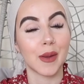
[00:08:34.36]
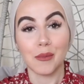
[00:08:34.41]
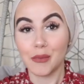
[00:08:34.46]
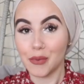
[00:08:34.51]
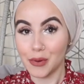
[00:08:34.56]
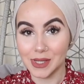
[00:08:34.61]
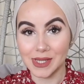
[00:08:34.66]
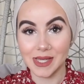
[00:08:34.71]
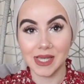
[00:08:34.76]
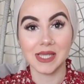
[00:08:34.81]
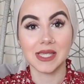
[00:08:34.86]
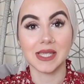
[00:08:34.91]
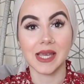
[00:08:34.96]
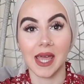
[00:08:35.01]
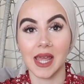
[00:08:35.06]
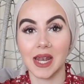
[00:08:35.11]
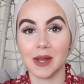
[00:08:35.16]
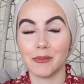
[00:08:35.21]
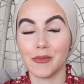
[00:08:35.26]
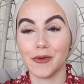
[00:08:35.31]
pretty
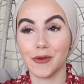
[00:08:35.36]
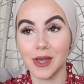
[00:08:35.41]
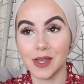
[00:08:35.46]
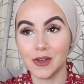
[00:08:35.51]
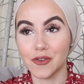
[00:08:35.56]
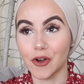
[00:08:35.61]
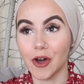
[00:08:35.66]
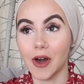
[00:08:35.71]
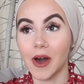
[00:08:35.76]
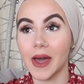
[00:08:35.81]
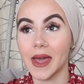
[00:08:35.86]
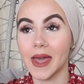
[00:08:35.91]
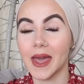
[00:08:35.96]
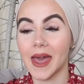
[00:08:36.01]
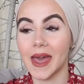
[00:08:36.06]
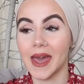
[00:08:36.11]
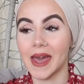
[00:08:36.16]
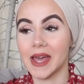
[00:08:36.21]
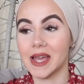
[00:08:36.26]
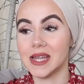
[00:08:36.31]
insane pretty dry
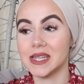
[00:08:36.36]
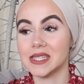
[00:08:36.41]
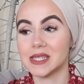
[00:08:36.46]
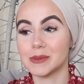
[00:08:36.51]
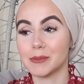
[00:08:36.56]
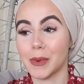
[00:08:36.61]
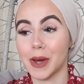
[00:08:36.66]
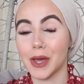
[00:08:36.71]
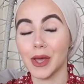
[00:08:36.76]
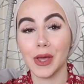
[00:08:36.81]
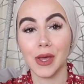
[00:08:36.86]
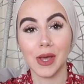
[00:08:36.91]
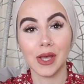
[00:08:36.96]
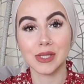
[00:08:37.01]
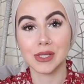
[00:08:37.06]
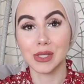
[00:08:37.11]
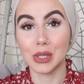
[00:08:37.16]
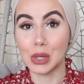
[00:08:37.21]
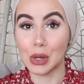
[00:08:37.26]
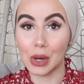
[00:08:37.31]
and my hair
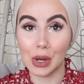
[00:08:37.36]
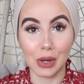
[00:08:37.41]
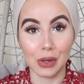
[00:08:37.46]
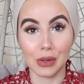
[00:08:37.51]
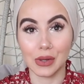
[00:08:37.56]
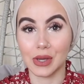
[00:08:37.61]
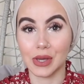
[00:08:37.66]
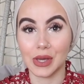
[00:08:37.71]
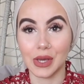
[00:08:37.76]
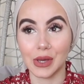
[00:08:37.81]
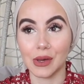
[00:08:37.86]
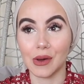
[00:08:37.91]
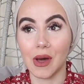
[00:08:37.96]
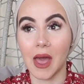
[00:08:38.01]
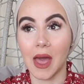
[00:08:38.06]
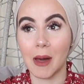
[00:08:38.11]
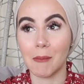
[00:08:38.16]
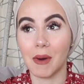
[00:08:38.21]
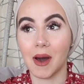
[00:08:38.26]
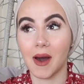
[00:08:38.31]
is not looking cute
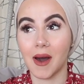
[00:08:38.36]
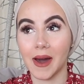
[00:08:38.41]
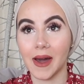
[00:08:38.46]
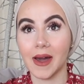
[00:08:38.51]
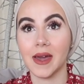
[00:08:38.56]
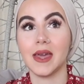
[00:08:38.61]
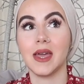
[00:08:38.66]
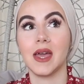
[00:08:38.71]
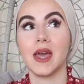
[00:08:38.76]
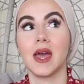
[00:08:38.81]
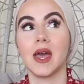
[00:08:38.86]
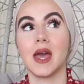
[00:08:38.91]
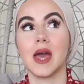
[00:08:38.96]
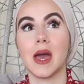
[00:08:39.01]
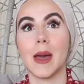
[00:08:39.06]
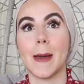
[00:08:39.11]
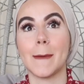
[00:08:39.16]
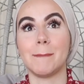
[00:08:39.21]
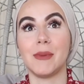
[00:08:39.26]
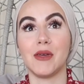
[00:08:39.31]
um i
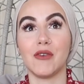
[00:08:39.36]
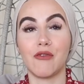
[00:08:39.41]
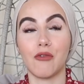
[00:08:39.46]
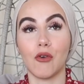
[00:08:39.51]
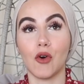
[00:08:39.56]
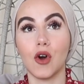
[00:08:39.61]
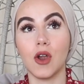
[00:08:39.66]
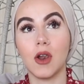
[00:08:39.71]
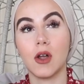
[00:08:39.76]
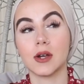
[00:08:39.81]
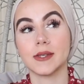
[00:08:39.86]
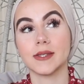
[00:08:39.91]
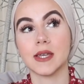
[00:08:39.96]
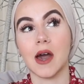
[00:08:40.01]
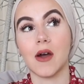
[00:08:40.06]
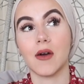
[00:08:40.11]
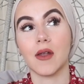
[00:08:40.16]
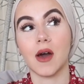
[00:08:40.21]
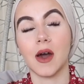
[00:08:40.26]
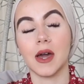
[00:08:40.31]
before
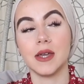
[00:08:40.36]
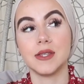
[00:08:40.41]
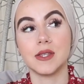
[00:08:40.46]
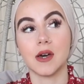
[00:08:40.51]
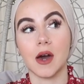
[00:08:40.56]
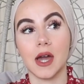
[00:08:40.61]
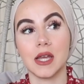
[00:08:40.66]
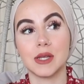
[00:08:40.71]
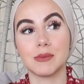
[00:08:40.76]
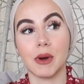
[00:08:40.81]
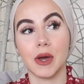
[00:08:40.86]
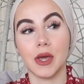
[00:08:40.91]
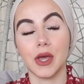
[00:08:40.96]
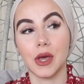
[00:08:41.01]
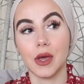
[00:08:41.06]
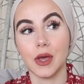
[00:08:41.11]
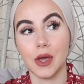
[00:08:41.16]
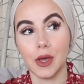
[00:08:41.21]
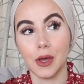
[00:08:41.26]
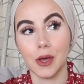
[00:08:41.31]
lockdown i dyed my
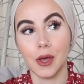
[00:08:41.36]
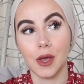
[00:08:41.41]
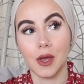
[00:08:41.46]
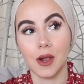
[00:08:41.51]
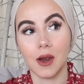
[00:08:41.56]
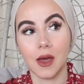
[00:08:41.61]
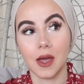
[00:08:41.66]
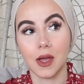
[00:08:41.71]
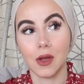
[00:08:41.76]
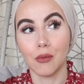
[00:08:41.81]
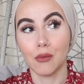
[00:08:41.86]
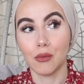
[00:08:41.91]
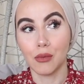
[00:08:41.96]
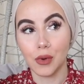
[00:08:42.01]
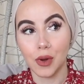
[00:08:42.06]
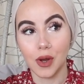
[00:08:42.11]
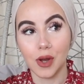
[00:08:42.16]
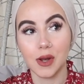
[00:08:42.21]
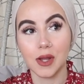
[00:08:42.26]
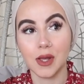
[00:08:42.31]
hair like a
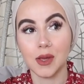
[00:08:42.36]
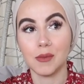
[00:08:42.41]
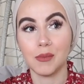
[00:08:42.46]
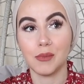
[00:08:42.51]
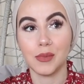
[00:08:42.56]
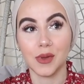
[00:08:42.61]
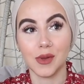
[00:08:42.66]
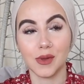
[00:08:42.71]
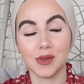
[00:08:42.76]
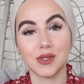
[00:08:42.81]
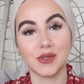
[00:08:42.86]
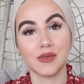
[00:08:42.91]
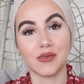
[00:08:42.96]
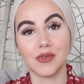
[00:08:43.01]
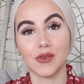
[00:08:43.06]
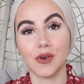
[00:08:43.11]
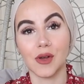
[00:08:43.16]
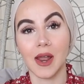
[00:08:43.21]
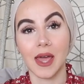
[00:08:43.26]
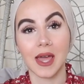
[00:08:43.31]
really
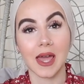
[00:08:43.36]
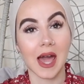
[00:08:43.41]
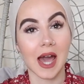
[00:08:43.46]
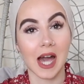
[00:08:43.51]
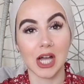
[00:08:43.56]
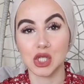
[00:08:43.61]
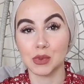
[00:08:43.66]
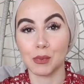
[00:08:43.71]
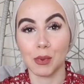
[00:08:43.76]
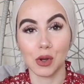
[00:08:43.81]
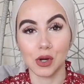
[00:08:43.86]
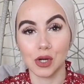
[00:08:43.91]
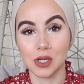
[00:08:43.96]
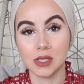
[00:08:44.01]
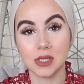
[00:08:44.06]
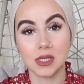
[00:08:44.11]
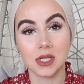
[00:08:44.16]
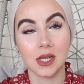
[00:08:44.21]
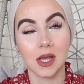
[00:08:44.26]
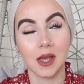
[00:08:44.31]
beautiful like ash
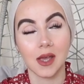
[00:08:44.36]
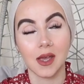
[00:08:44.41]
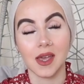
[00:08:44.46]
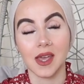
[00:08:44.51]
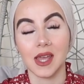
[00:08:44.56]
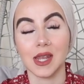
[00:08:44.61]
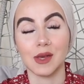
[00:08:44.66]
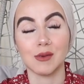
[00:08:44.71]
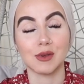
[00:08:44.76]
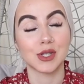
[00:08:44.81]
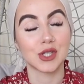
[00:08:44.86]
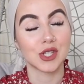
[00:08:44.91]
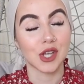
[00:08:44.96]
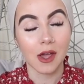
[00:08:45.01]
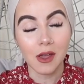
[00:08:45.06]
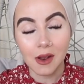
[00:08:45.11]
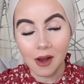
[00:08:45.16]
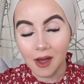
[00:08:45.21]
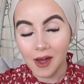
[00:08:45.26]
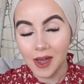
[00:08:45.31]
blonde and it was so
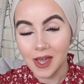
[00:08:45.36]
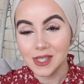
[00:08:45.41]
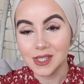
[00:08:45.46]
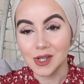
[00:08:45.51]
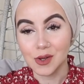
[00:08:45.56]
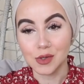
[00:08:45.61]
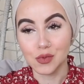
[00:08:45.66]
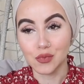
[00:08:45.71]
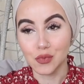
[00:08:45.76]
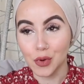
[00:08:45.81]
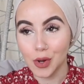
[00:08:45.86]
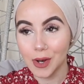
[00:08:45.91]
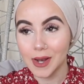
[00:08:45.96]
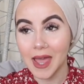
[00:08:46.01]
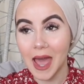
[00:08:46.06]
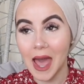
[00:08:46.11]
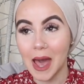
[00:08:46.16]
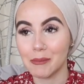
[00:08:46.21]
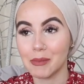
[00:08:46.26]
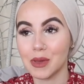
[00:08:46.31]
nice and i was really
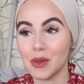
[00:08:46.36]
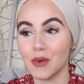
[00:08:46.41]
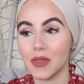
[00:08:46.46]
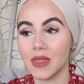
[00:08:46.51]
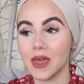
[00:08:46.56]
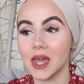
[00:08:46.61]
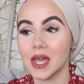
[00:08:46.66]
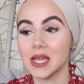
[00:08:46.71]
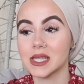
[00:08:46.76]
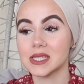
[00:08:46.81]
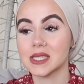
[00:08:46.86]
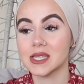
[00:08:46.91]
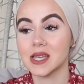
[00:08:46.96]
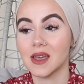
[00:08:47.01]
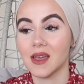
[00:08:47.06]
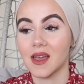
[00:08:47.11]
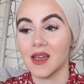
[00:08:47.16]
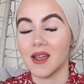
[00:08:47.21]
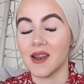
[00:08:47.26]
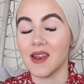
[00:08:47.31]
happy with it
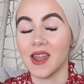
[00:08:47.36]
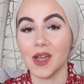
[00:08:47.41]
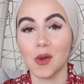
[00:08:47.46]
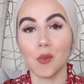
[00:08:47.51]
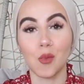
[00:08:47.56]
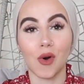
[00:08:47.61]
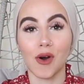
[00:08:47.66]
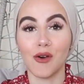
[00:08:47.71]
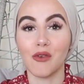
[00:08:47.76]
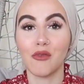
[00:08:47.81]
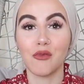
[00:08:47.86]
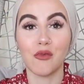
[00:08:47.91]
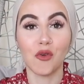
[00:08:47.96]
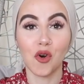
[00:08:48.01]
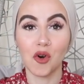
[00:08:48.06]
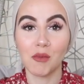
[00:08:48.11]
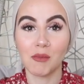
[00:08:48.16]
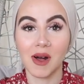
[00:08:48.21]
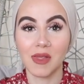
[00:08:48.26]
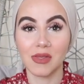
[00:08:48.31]
like what
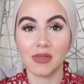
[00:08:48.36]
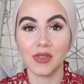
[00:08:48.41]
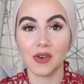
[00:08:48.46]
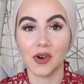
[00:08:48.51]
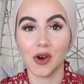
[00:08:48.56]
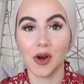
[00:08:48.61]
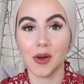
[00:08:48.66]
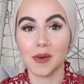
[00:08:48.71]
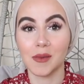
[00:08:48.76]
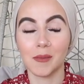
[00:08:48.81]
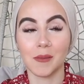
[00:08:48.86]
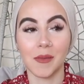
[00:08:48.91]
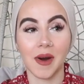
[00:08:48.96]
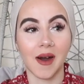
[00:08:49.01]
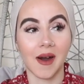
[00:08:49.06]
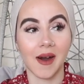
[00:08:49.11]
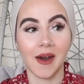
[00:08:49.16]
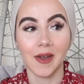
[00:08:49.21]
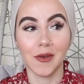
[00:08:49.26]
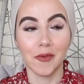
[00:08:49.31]
four months on
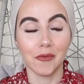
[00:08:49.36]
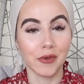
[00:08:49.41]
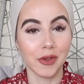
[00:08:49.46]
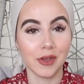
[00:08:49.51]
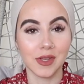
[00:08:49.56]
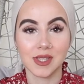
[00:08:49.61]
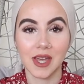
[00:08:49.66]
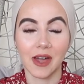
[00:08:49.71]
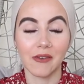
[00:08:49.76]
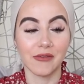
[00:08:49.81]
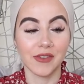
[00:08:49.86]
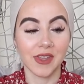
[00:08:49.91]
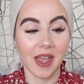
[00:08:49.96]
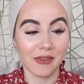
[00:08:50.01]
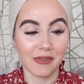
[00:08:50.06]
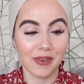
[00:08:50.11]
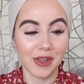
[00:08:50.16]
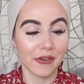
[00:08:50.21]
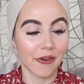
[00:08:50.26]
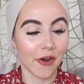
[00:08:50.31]
my roots have
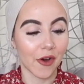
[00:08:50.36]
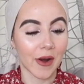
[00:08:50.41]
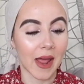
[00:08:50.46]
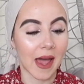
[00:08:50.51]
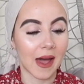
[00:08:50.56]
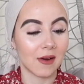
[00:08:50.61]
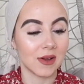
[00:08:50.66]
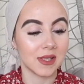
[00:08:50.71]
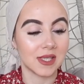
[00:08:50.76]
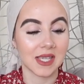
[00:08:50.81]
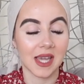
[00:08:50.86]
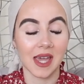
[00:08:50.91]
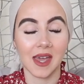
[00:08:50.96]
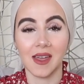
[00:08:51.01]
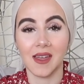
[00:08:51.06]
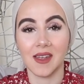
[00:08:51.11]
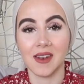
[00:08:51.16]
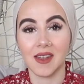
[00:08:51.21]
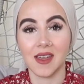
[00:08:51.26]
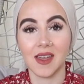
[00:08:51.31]
definitely grown out
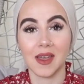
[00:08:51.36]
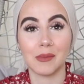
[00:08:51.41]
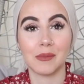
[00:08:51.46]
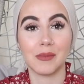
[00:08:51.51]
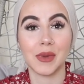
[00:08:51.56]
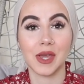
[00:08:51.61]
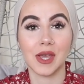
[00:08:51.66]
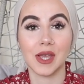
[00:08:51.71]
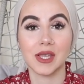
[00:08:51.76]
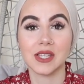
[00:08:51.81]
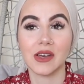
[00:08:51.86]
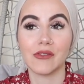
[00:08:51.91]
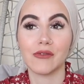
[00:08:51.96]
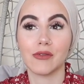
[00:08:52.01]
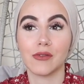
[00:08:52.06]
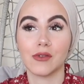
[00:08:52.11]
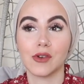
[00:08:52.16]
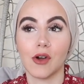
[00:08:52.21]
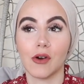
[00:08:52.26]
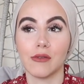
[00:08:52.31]
and because
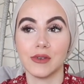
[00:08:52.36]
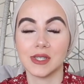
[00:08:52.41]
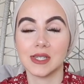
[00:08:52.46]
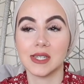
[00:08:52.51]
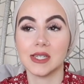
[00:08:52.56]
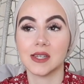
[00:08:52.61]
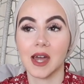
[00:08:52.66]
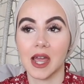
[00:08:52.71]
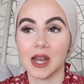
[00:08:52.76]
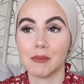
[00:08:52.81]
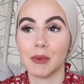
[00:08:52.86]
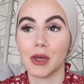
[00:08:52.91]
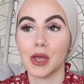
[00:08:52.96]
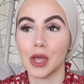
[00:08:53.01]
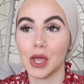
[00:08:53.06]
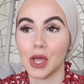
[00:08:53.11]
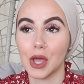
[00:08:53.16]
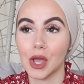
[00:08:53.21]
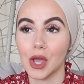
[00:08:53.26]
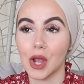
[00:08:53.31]
I've obviously dyed my
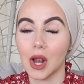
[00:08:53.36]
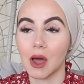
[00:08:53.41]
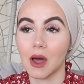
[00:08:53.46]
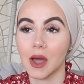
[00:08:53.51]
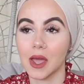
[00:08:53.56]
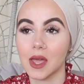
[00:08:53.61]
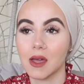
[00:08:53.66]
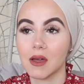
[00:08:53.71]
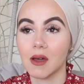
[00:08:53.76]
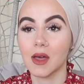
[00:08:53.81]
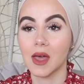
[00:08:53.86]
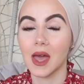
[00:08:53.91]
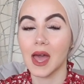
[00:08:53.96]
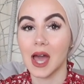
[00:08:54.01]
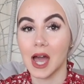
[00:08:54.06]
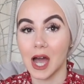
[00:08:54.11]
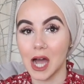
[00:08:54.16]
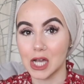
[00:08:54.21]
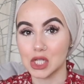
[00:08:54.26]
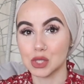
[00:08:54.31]
hair like
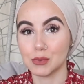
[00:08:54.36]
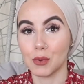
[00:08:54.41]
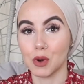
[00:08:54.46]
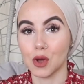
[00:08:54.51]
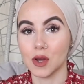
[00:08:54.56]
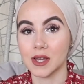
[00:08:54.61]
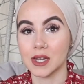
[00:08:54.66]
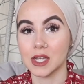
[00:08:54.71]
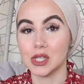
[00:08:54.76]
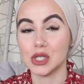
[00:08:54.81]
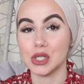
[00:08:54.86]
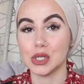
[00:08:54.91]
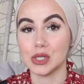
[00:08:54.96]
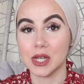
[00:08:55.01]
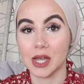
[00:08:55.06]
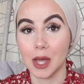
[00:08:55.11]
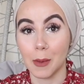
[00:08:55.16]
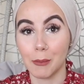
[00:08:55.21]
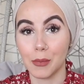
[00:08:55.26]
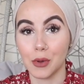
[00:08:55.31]
ash blonde I need to use
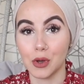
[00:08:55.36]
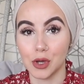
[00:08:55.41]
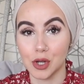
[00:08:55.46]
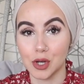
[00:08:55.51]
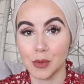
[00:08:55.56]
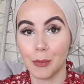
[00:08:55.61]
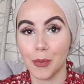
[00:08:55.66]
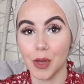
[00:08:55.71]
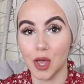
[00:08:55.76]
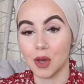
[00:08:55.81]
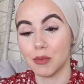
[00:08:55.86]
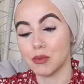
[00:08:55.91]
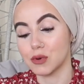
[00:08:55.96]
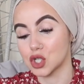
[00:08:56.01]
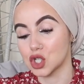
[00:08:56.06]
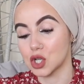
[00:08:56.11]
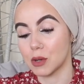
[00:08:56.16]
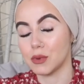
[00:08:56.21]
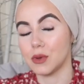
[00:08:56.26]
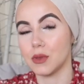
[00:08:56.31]
like a good purple
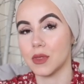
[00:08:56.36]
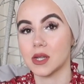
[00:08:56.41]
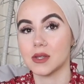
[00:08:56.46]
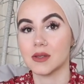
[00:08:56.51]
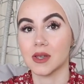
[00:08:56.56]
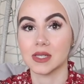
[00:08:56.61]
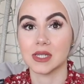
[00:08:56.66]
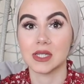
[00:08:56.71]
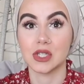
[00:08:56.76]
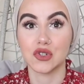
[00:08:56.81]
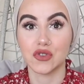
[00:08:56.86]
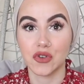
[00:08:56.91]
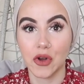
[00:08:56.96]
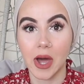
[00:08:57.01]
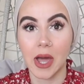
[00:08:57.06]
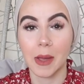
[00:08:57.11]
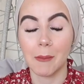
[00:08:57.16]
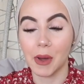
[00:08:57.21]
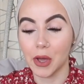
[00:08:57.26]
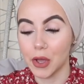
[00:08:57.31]
shampoo that doesn't
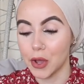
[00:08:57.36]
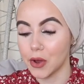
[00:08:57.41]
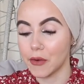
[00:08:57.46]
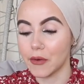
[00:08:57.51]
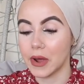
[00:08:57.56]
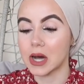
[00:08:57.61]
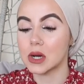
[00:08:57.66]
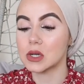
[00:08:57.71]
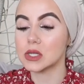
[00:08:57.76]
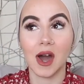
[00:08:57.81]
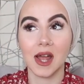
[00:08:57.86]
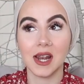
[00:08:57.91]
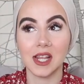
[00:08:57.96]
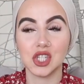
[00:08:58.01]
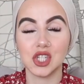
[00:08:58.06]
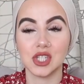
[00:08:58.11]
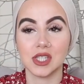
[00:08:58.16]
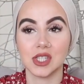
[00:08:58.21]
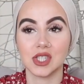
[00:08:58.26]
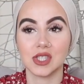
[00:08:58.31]
dry my hair out I
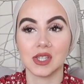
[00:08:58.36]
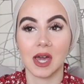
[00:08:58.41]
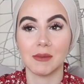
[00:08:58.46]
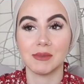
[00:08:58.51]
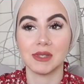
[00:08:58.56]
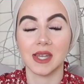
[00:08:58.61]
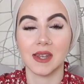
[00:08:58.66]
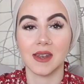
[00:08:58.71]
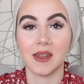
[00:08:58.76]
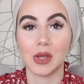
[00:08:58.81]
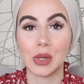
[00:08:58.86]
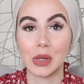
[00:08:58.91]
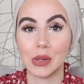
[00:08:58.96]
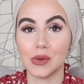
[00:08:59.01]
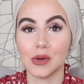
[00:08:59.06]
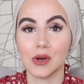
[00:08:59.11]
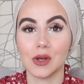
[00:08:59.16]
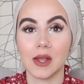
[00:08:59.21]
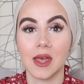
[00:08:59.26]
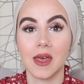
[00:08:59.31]
literally just typed in and
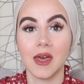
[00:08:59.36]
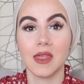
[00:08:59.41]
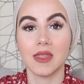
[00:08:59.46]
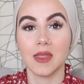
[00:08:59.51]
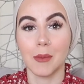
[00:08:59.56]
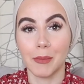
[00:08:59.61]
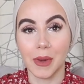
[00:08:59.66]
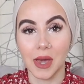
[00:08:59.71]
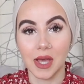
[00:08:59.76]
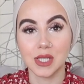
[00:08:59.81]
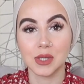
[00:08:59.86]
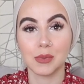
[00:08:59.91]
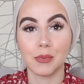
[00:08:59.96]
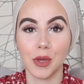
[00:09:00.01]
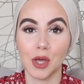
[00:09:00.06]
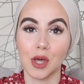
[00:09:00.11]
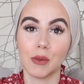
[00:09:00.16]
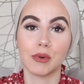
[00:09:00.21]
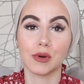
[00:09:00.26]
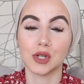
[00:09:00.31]
googled the best
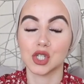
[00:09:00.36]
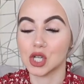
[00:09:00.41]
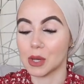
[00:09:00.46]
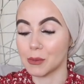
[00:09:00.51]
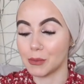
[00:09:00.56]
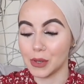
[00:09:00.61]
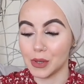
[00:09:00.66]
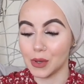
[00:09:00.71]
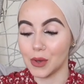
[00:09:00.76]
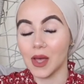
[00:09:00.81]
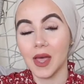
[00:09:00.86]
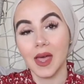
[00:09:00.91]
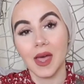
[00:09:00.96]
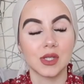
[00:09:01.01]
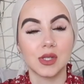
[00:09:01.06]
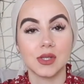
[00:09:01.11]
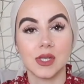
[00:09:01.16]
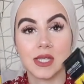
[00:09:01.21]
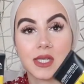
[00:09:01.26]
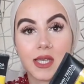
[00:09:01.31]
purple shampoo
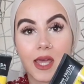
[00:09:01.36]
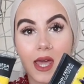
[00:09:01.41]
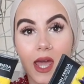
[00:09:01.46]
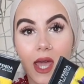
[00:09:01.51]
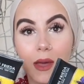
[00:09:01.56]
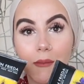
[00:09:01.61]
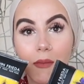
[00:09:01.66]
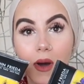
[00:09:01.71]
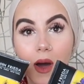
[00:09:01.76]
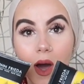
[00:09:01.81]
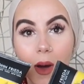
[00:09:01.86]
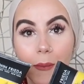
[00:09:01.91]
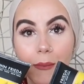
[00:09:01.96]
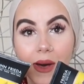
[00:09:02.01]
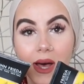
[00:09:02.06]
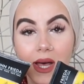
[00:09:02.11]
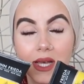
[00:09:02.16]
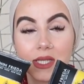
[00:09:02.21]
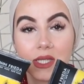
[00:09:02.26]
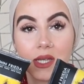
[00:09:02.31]
so this came
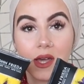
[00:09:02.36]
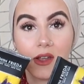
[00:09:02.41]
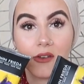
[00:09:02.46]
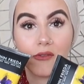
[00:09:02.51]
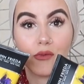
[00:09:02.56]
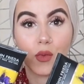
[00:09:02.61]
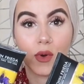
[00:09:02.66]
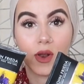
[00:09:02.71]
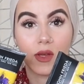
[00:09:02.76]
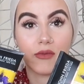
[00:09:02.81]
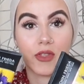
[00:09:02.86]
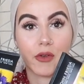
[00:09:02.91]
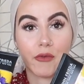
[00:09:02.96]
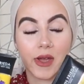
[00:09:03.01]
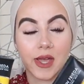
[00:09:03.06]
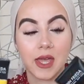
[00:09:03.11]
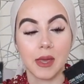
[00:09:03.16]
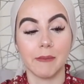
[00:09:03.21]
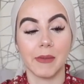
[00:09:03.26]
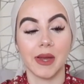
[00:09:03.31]
up as kind of one of the
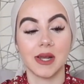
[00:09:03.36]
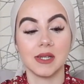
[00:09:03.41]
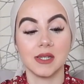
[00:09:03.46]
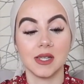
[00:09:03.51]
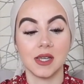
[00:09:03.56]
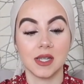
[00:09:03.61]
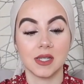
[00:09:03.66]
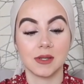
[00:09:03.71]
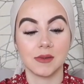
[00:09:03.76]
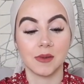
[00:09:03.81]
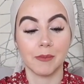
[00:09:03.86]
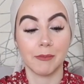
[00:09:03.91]
recommended